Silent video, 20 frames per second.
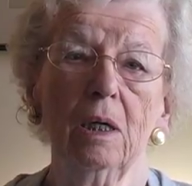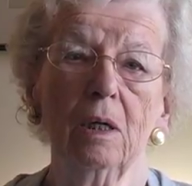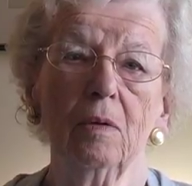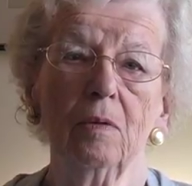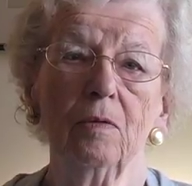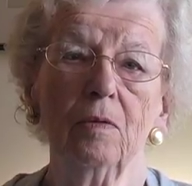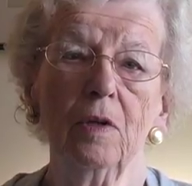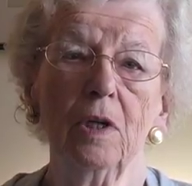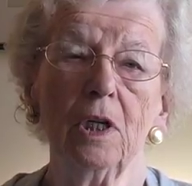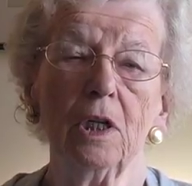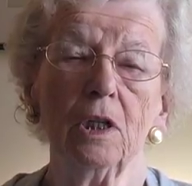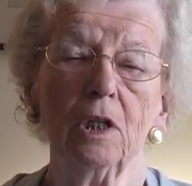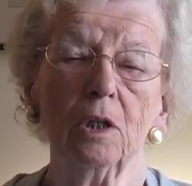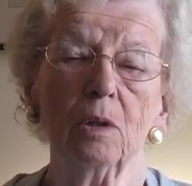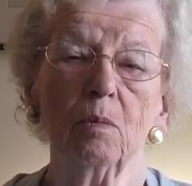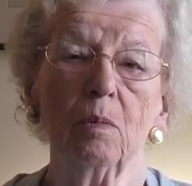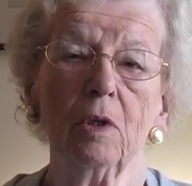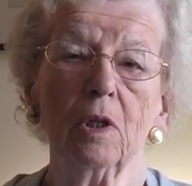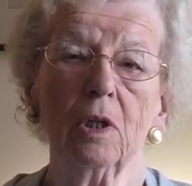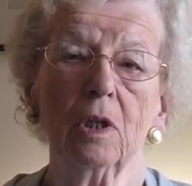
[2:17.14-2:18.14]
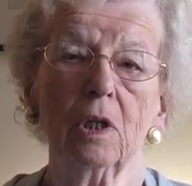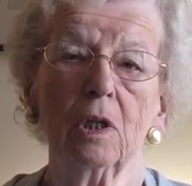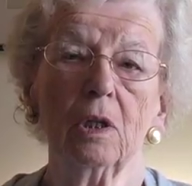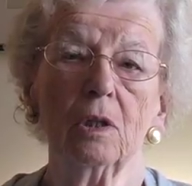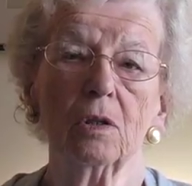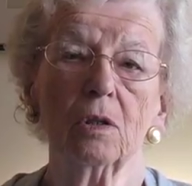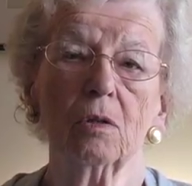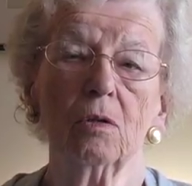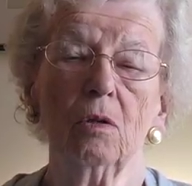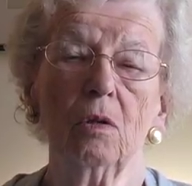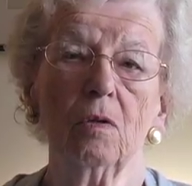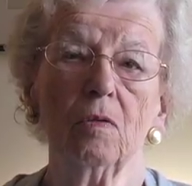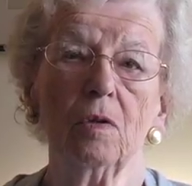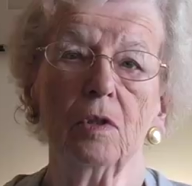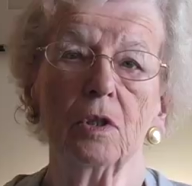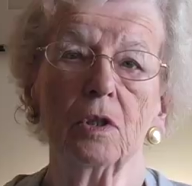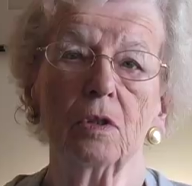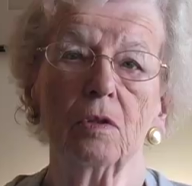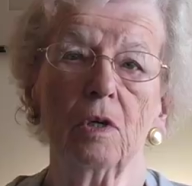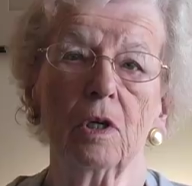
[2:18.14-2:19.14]
finished with the School of
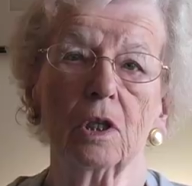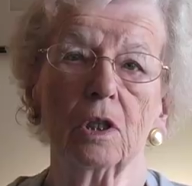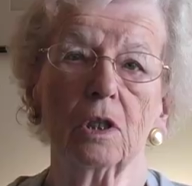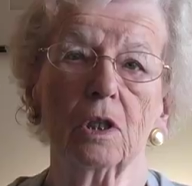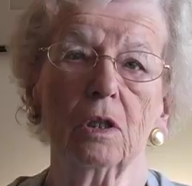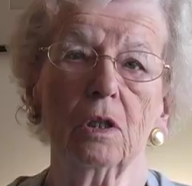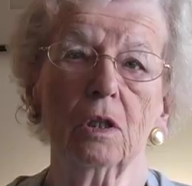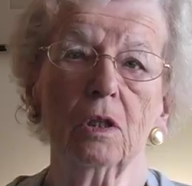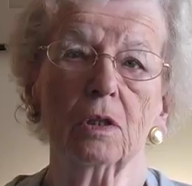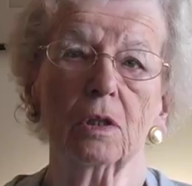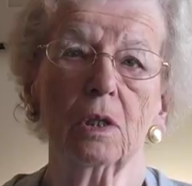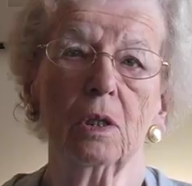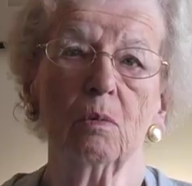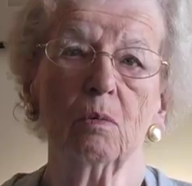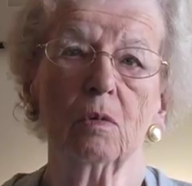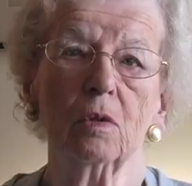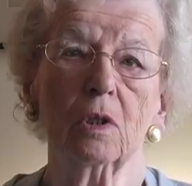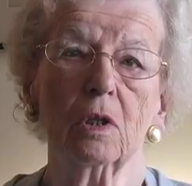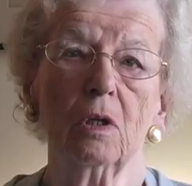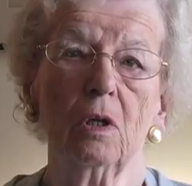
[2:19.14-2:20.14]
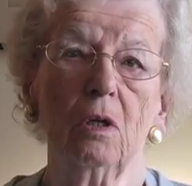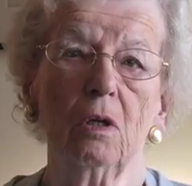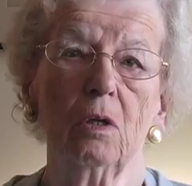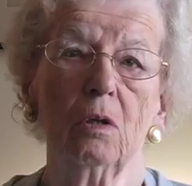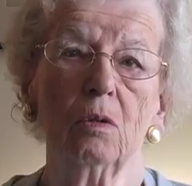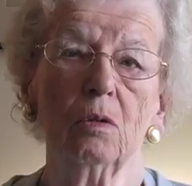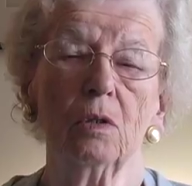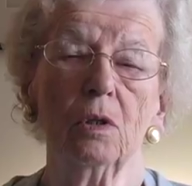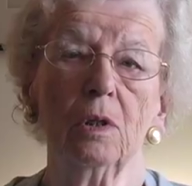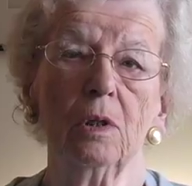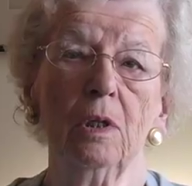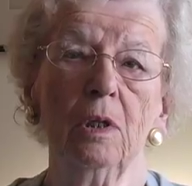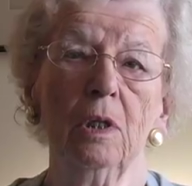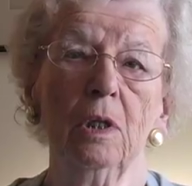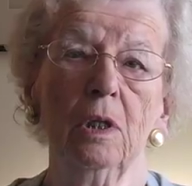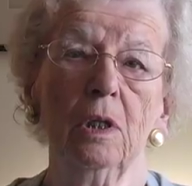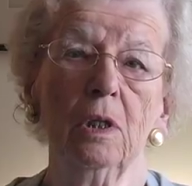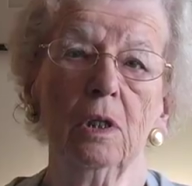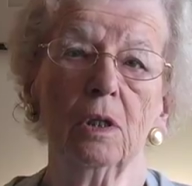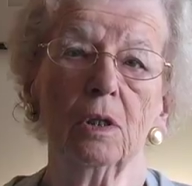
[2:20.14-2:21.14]
Instruction because it was closed.
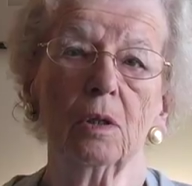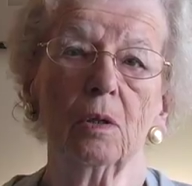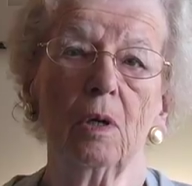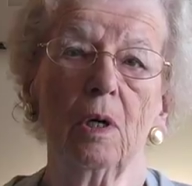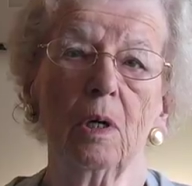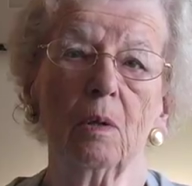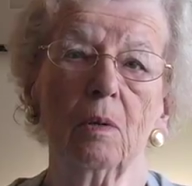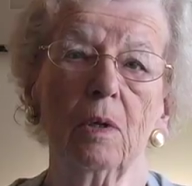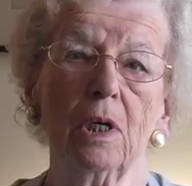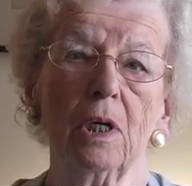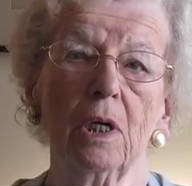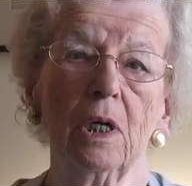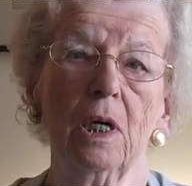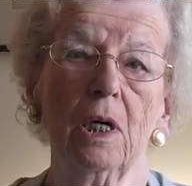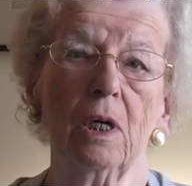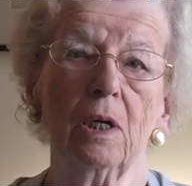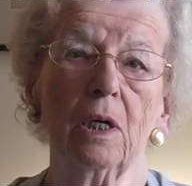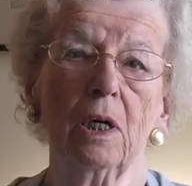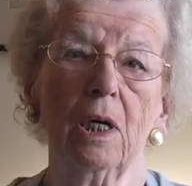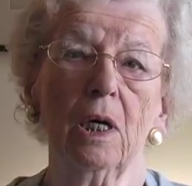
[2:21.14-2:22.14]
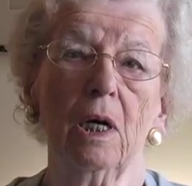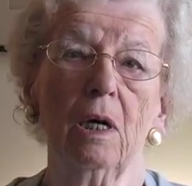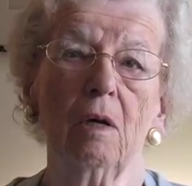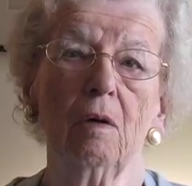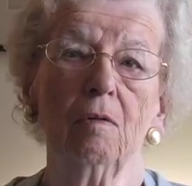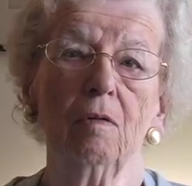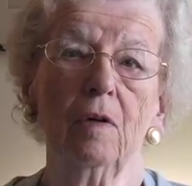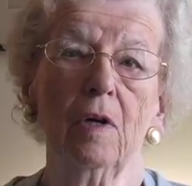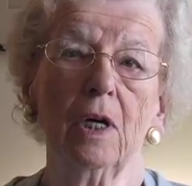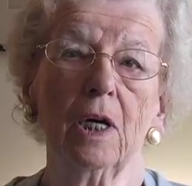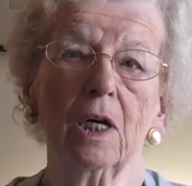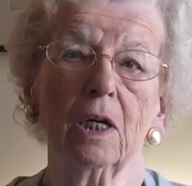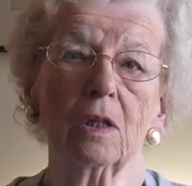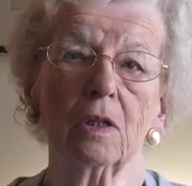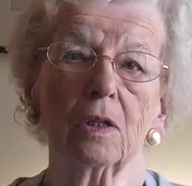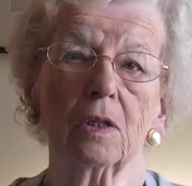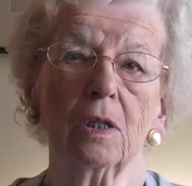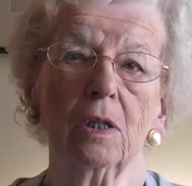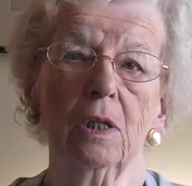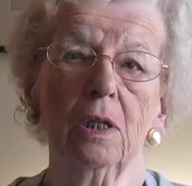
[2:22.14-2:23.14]
So I went down to
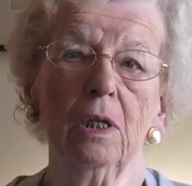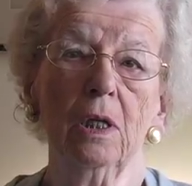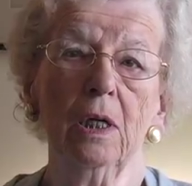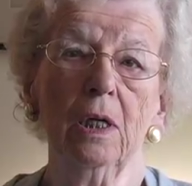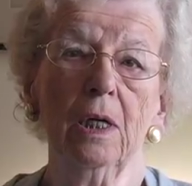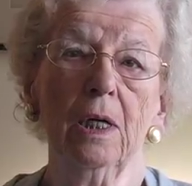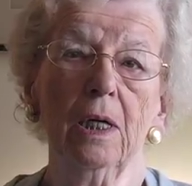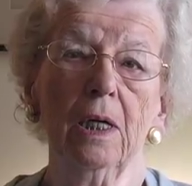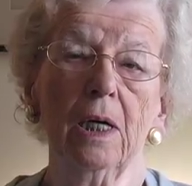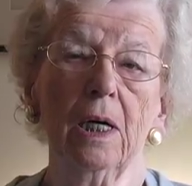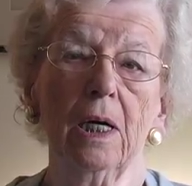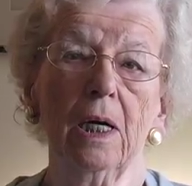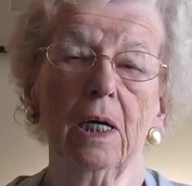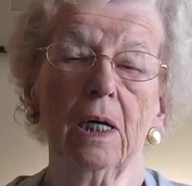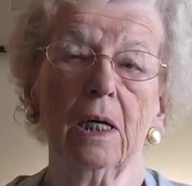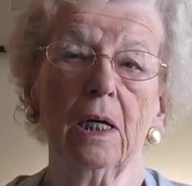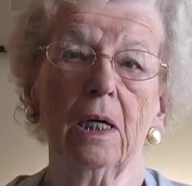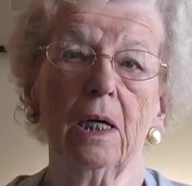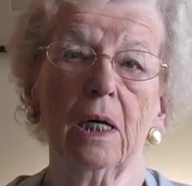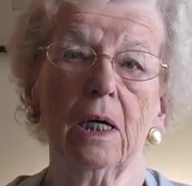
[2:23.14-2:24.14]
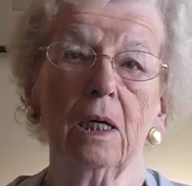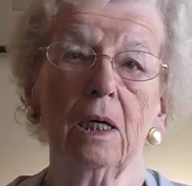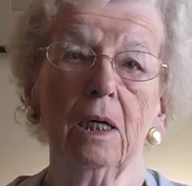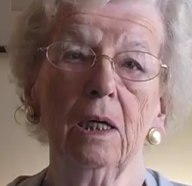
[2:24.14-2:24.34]
Halifax, and I